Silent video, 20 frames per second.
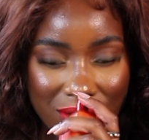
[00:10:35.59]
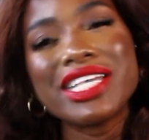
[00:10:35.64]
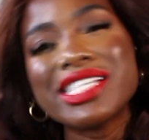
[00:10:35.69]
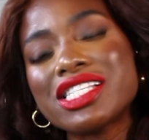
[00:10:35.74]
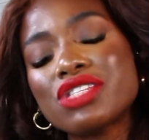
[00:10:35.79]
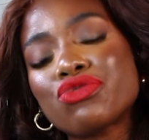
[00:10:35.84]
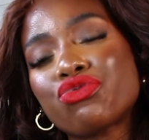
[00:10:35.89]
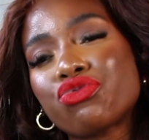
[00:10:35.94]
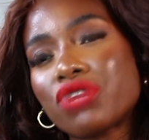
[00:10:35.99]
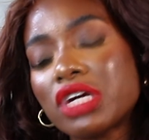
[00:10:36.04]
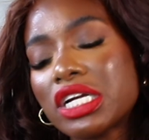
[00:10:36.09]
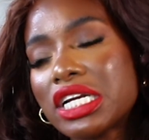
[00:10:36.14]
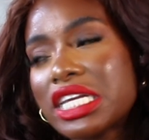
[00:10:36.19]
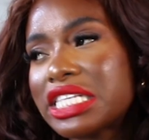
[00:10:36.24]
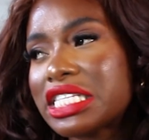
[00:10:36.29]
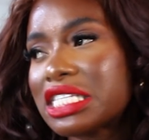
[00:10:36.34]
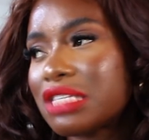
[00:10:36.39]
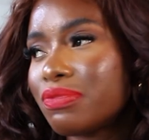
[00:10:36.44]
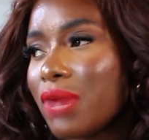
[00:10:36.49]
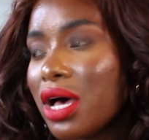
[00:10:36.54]
This really
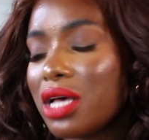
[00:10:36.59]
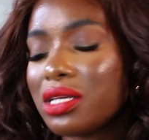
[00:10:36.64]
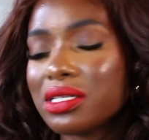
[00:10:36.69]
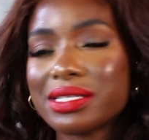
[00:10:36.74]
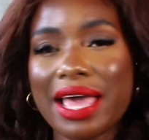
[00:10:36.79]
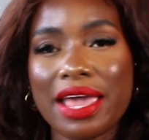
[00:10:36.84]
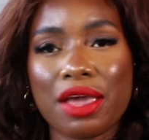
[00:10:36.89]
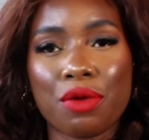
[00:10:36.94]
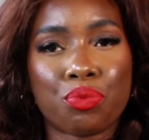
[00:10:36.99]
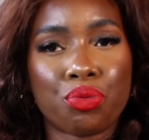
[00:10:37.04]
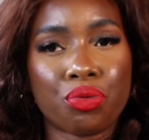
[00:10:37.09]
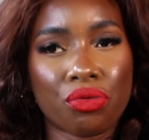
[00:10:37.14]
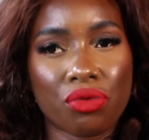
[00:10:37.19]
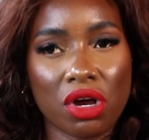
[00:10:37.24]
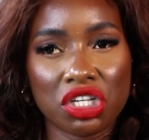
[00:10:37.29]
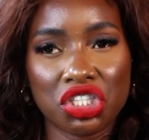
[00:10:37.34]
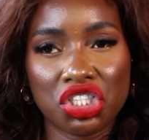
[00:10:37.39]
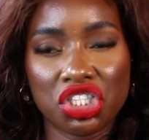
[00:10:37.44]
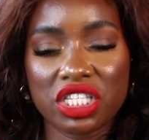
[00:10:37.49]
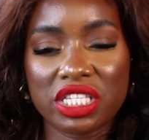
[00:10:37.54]
smells like
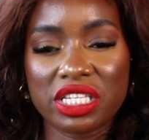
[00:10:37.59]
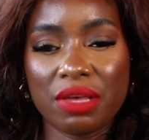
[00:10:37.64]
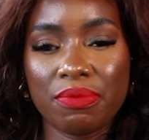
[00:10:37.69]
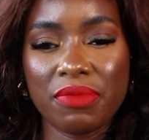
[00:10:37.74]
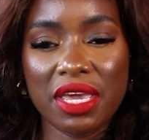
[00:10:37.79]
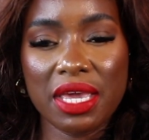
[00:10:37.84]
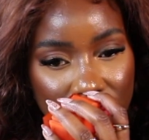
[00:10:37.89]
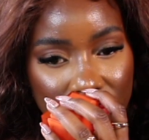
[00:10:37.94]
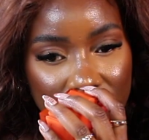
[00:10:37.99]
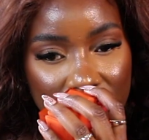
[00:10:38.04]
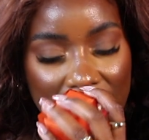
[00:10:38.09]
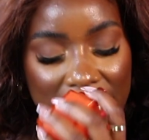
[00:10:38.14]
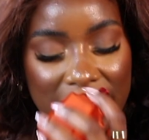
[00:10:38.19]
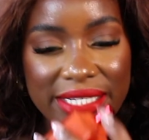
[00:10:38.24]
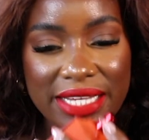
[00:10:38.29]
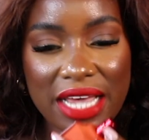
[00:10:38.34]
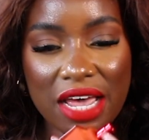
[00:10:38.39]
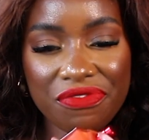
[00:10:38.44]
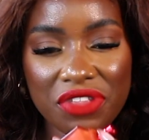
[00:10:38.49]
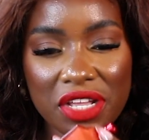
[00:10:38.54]
brunch to me.
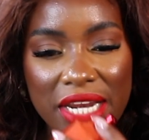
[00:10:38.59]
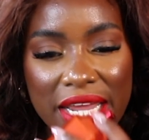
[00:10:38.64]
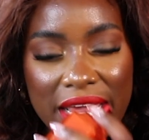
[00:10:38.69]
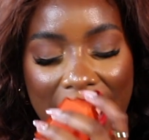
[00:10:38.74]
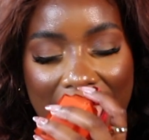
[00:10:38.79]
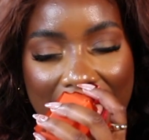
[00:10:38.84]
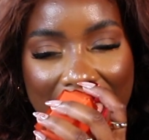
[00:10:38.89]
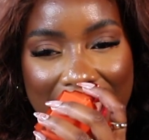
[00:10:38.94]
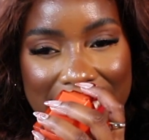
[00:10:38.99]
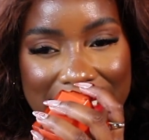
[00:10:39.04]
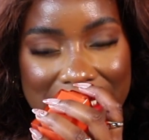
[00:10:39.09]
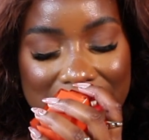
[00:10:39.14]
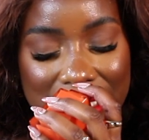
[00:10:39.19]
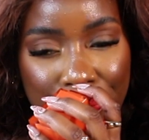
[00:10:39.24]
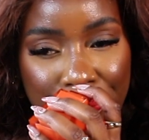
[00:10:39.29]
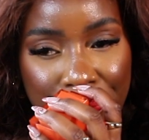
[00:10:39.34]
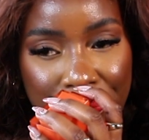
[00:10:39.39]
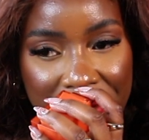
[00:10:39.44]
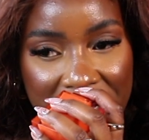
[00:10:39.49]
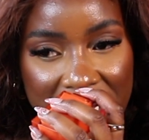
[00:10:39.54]
It definitely has
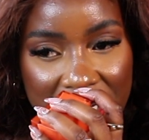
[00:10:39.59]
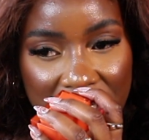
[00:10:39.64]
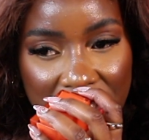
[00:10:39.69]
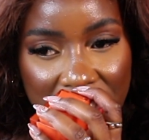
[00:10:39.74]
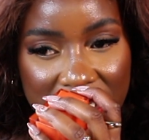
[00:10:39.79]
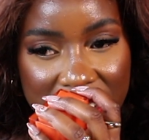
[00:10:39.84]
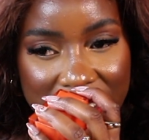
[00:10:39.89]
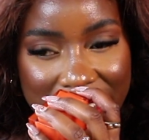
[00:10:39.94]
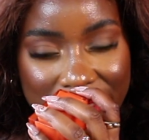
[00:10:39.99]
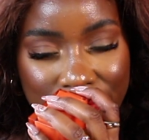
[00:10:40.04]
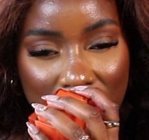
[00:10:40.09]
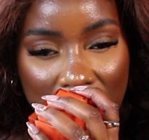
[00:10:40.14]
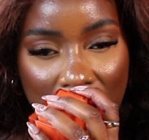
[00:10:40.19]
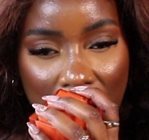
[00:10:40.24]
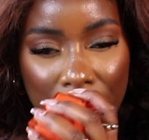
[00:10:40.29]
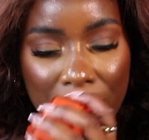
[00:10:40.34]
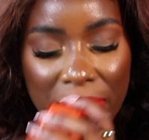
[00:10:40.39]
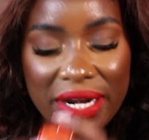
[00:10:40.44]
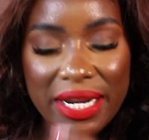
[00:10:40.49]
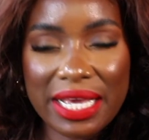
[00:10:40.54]
the peachy
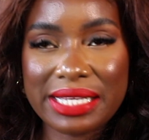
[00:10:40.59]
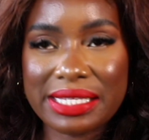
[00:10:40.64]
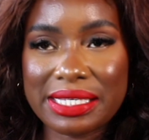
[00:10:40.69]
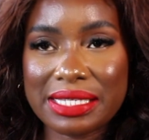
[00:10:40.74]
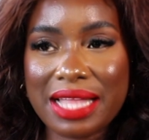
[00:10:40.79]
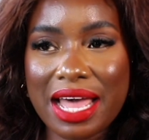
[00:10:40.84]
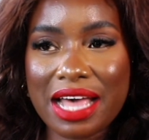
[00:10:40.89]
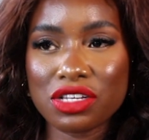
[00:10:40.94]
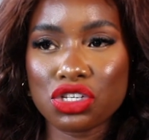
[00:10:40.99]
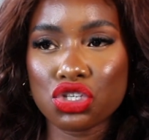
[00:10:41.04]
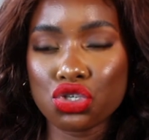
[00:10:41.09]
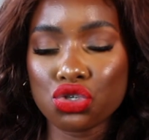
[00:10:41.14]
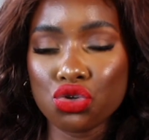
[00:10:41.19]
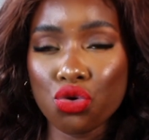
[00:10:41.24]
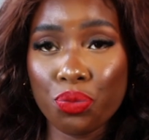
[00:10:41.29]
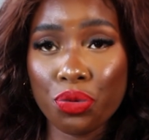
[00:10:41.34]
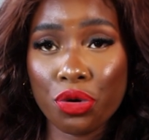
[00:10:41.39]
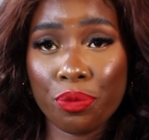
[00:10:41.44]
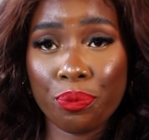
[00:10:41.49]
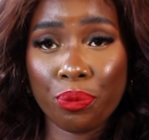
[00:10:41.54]
smell, but it's not
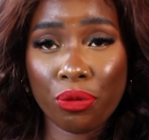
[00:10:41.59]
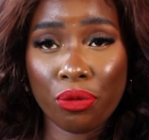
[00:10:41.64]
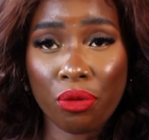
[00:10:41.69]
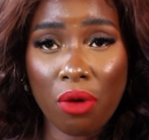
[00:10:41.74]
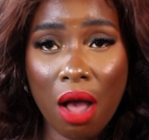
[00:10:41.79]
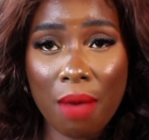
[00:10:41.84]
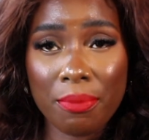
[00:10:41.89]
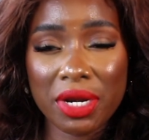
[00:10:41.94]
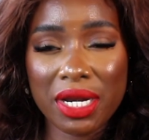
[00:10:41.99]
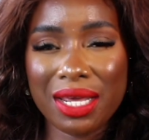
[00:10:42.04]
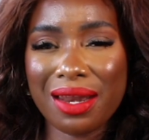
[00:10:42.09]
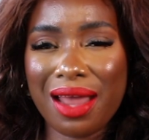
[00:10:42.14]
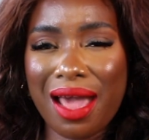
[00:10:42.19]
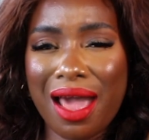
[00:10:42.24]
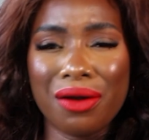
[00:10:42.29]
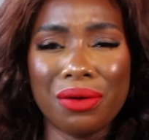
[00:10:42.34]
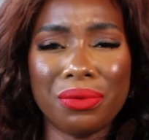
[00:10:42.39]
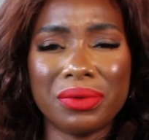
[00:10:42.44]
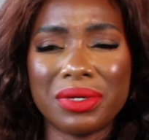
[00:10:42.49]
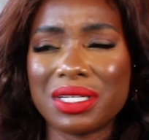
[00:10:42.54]
super prominent.
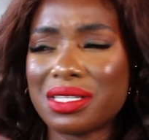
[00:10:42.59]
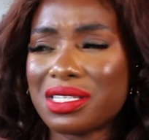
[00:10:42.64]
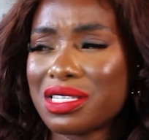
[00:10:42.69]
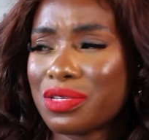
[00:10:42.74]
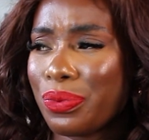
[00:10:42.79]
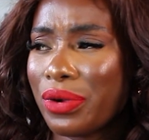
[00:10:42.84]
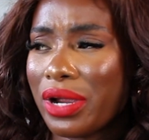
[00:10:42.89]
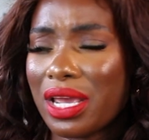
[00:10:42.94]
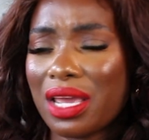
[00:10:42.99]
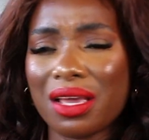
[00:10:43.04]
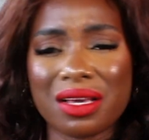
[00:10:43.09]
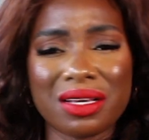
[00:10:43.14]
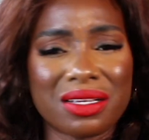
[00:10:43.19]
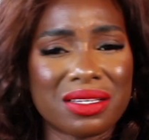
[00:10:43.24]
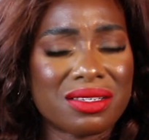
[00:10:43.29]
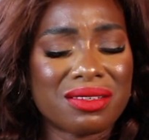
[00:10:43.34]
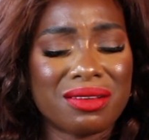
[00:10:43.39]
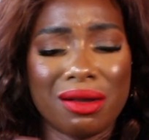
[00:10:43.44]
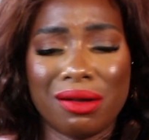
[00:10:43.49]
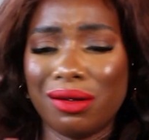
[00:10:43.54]
I don't want to spray it
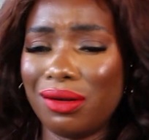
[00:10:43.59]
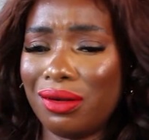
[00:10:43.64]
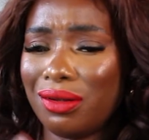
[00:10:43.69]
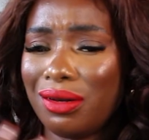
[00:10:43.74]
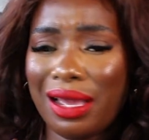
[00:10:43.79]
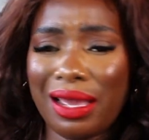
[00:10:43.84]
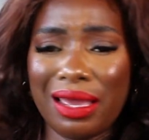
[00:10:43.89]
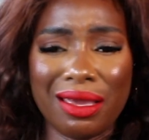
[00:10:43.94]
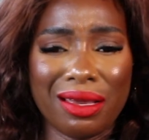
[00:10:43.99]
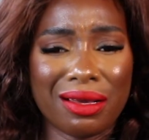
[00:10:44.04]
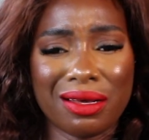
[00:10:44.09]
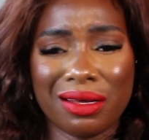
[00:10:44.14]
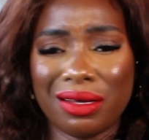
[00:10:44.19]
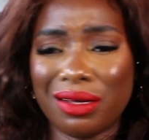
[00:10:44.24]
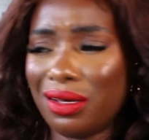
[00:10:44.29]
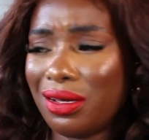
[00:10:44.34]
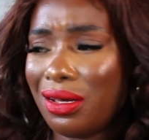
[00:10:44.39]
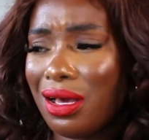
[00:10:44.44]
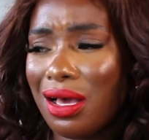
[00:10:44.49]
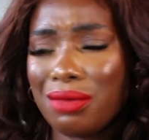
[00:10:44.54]
because, girl, like,
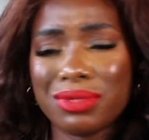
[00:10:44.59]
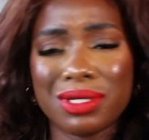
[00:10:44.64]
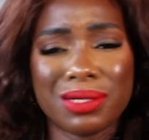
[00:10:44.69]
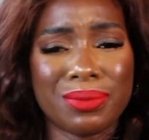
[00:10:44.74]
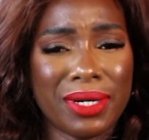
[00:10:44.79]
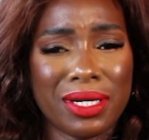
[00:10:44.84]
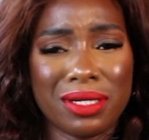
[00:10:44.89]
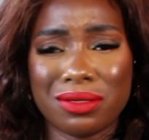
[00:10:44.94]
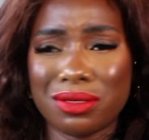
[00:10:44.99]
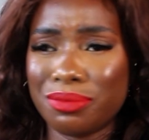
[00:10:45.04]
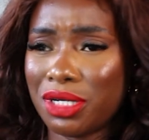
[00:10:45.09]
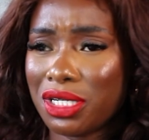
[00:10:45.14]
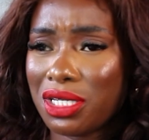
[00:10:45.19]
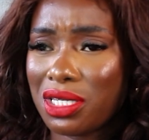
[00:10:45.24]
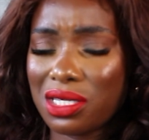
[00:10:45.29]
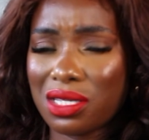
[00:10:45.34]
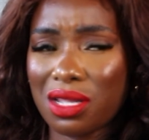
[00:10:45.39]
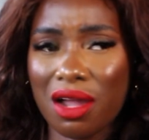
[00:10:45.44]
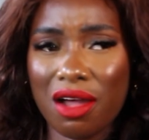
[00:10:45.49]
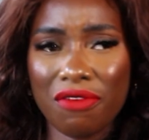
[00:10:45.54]
I'm spraying too much
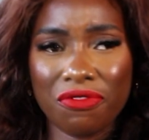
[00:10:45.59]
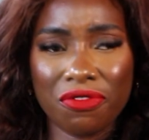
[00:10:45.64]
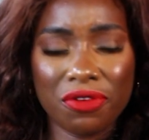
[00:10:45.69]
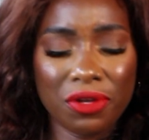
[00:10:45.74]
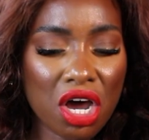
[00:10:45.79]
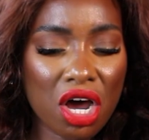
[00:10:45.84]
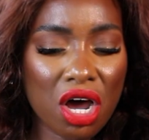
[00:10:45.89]
stuff.